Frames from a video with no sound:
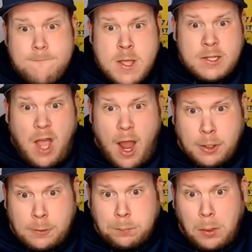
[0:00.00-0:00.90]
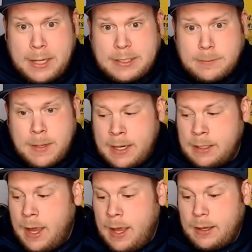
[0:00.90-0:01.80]
His iron play to
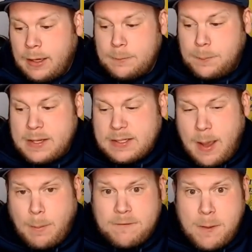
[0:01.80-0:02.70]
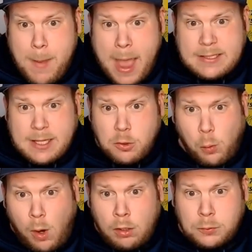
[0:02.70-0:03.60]
me can be some of the best in the
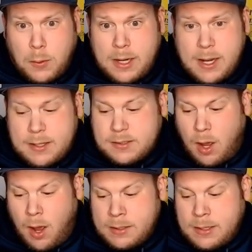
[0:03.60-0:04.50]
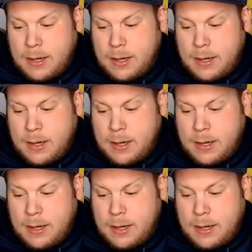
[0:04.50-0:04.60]
world when he is on.